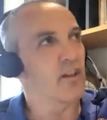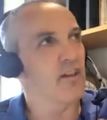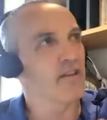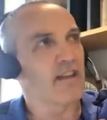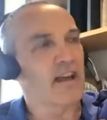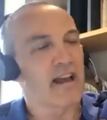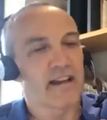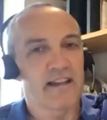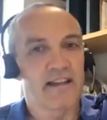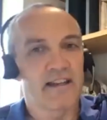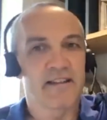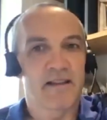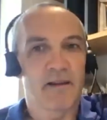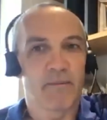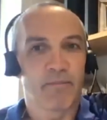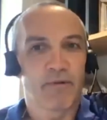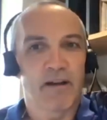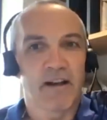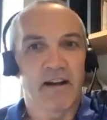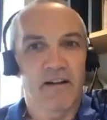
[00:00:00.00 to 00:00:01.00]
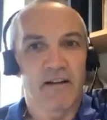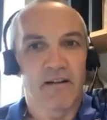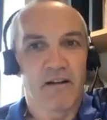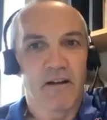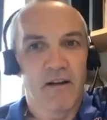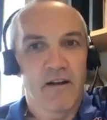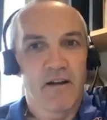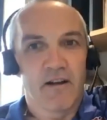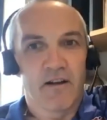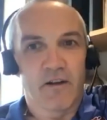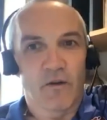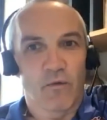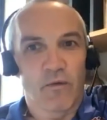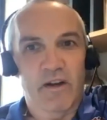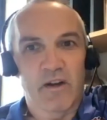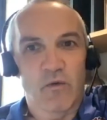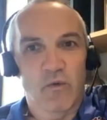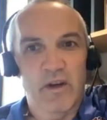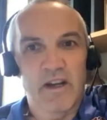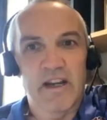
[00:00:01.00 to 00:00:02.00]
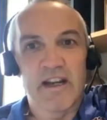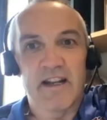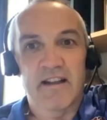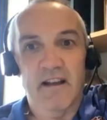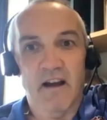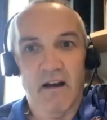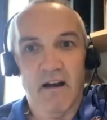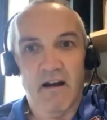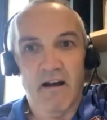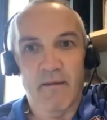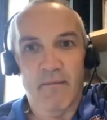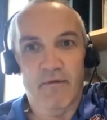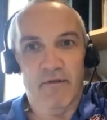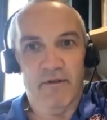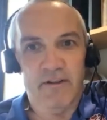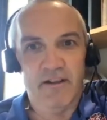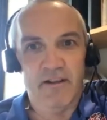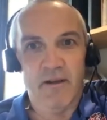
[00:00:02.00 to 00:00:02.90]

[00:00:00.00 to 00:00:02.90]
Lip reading: that is the player that we need, the hybrid,